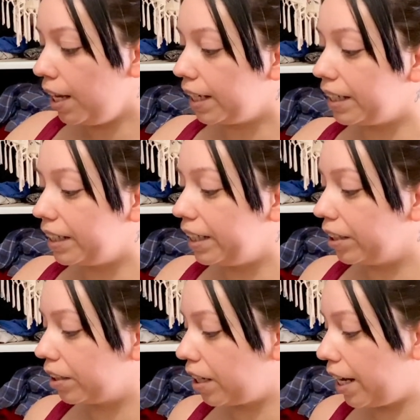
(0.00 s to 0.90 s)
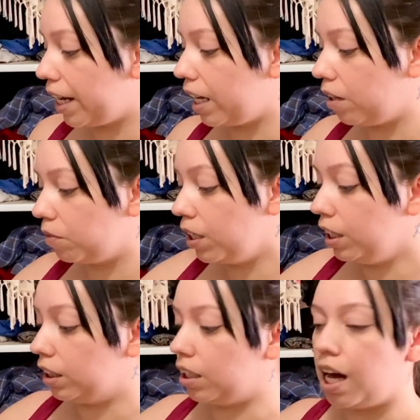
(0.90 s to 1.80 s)
In here I have
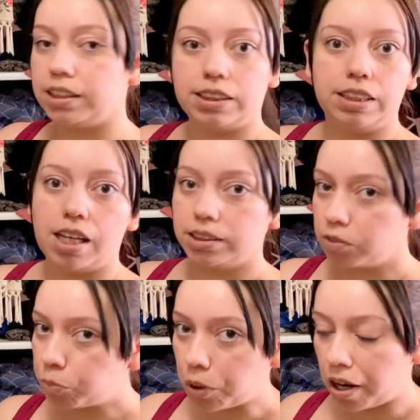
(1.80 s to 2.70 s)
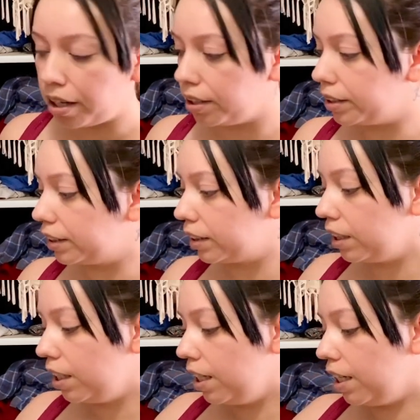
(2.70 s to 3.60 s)
lots and lots of bras
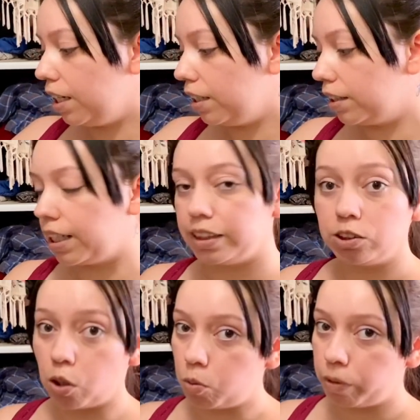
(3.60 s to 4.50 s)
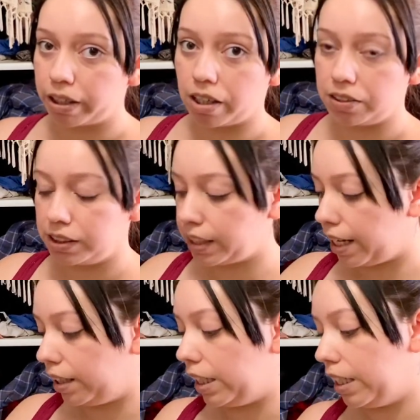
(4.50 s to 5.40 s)
that I don't wear on the
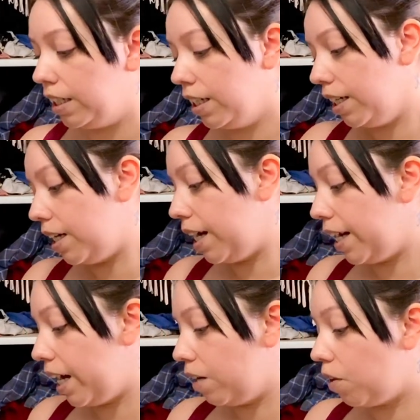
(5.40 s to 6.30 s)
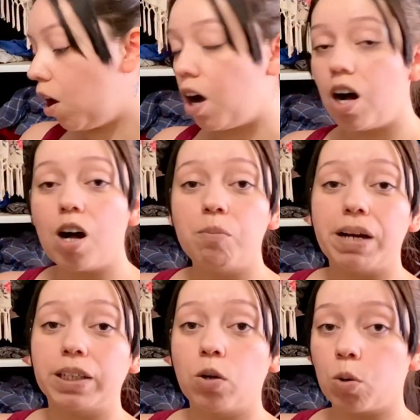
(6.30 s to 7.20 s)
daily. I have all
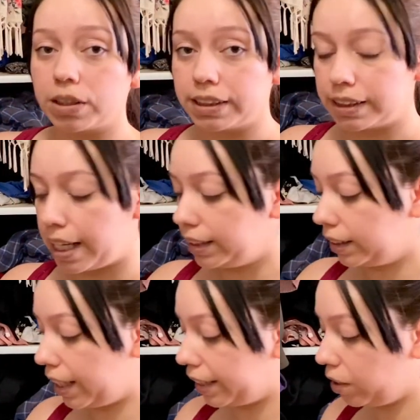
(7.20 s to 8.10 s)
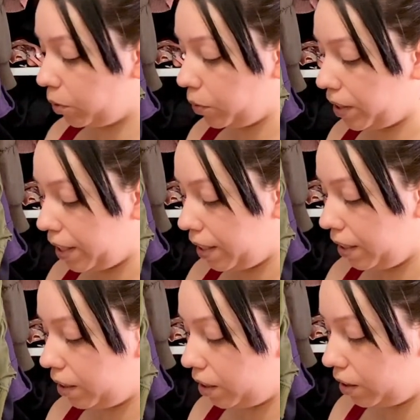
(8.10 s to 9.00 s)
my corsets. I know you can.
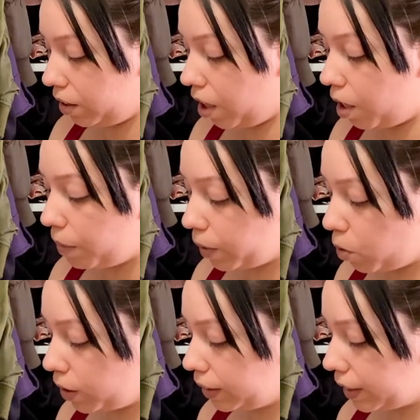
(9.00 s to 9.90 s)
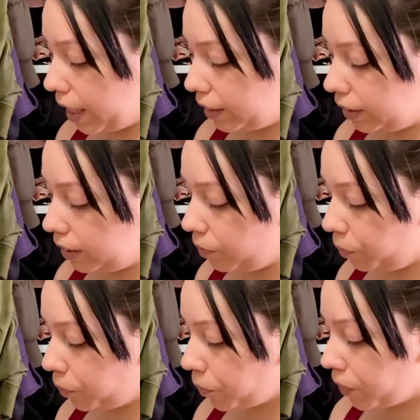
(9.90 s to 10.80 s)
All my corsets
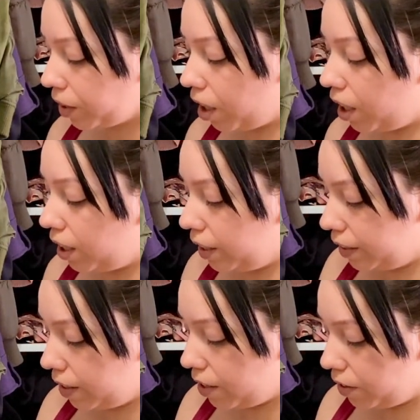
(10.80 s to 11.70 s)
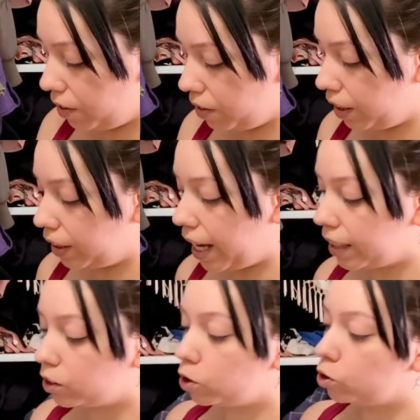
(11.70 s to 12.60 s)
on the
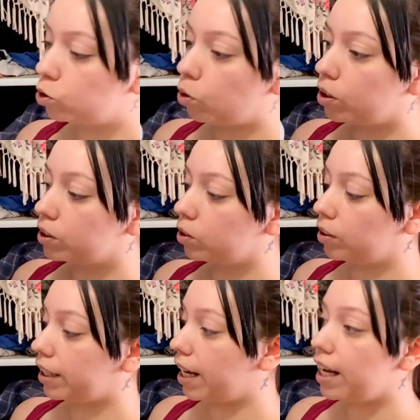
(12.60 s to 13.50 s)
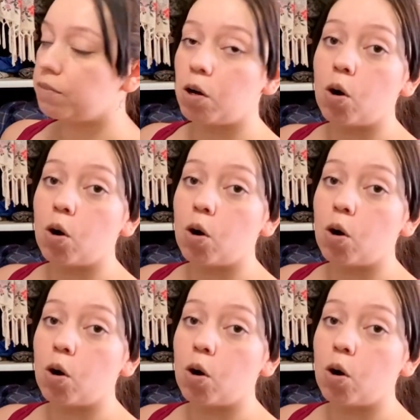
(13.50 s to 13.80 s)
last 2 drawers. So like I have a